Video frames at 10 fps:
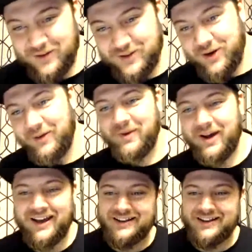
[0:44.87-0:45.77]
joined
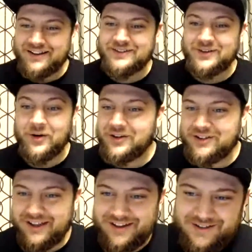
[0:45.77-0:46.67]
by Laura
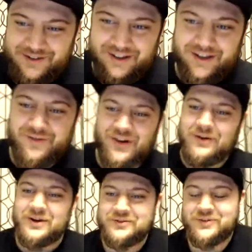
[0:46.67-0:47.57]
Ortiz. So thank you very
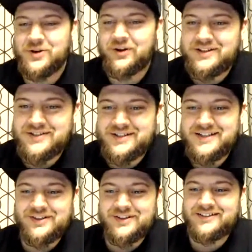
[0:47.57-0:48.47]
much for joining us this
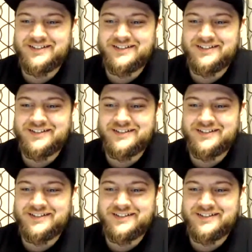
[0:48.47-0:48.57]
evening.